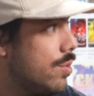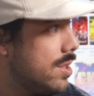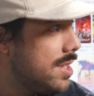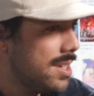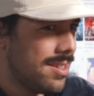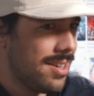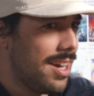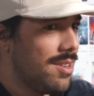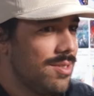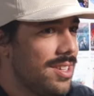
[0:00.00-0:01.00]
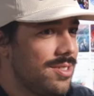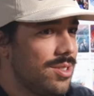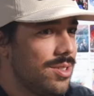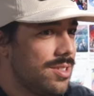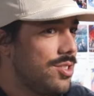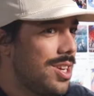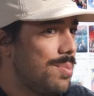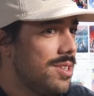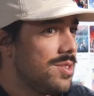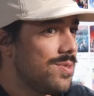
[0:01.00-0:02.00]
Was it? I don't think so. It's a
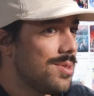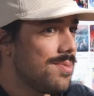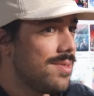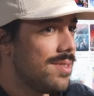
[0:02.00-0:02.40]
Japanese film.